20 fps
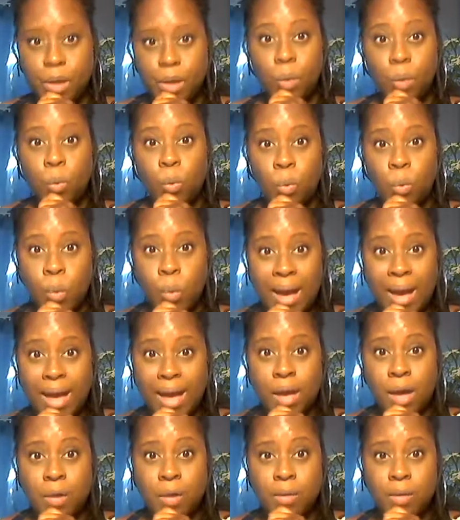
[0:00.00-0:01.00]

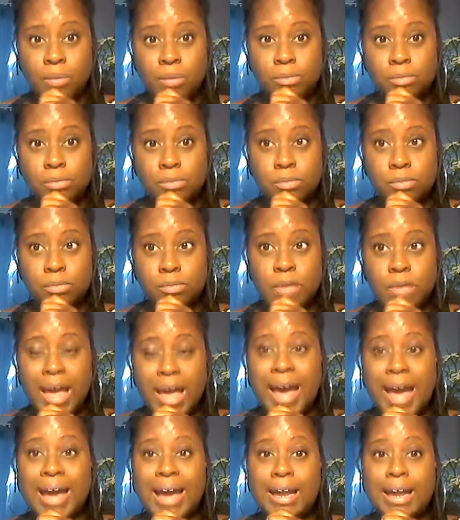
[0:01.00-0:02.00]
wow,
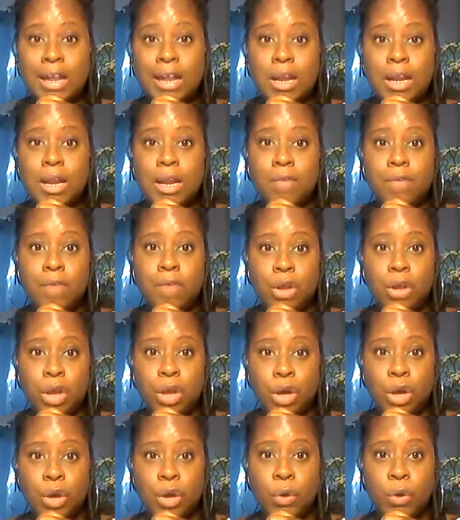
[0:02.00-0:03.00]
I didn't even
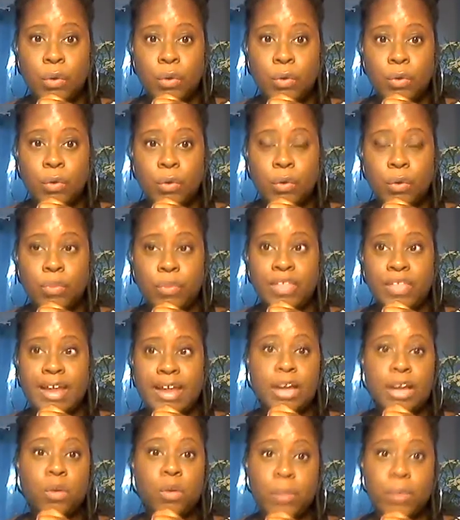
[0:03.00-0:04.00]
know that
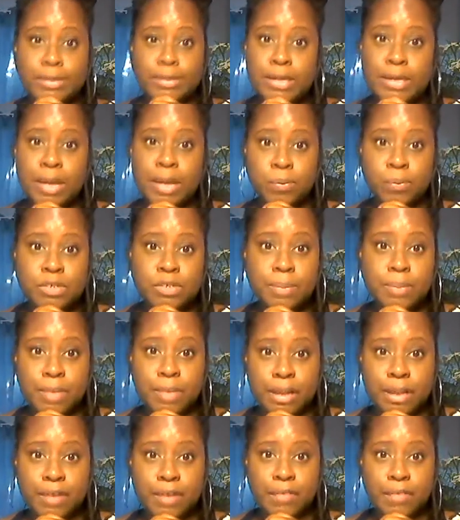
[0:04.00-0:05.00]
I could resonate with
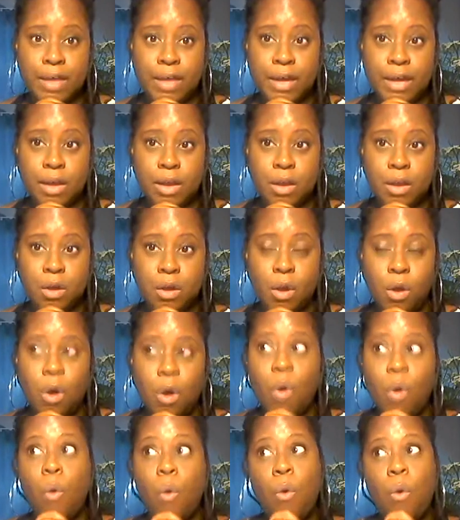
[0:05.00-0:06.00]
something like that.
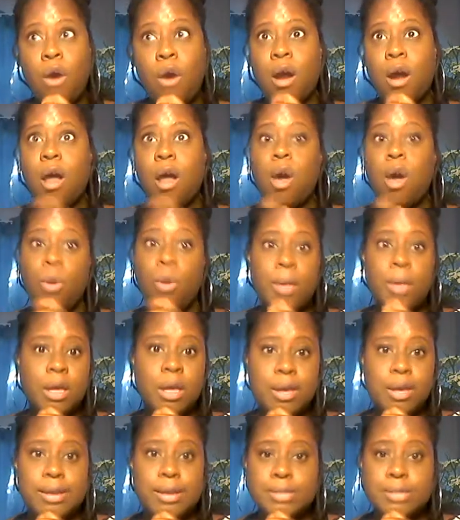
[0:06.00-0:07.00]
Or, oh my
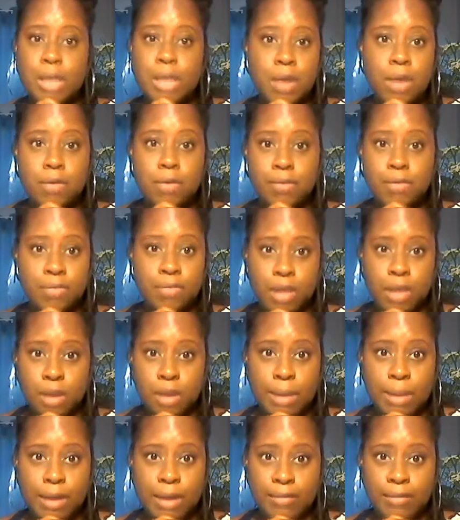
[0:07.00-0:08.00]
goodness, I never even
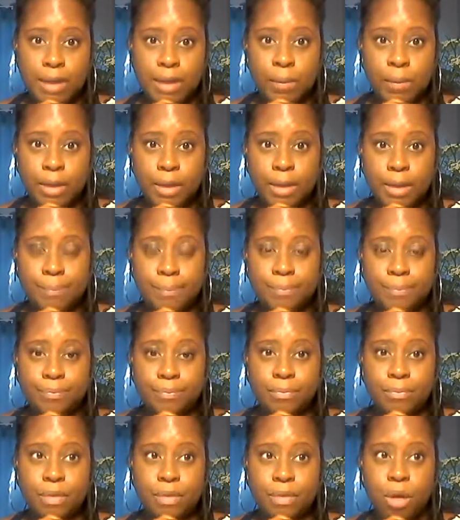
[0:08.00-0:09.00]
thought about it that way.
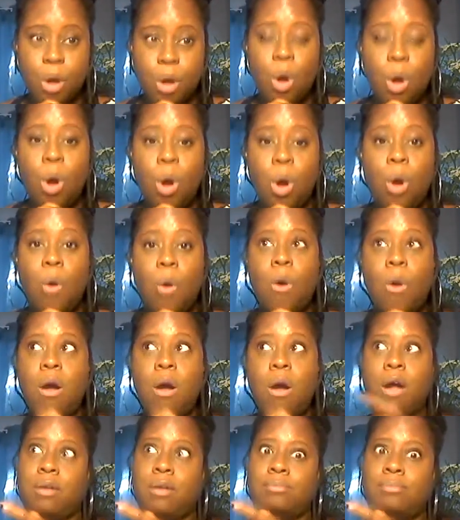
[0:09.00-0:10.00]

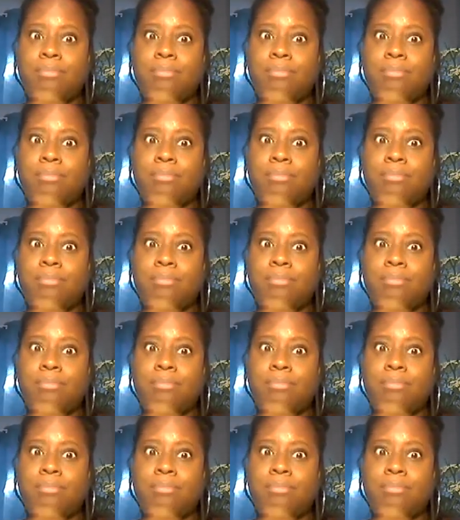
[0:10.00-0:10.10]
Or,